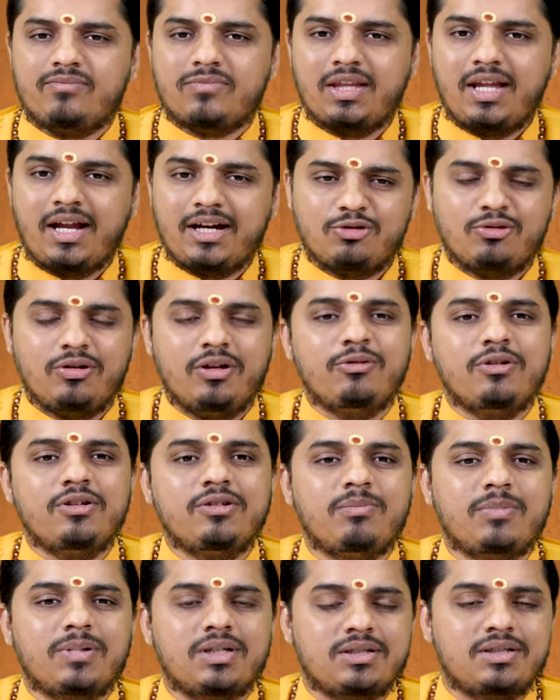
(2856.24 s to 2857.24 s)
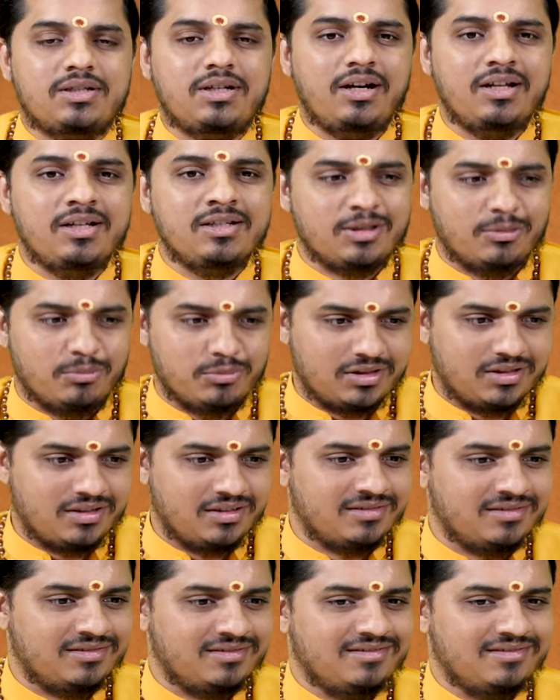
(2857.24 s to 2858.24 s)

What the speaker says: That's why we must study Sanskrit.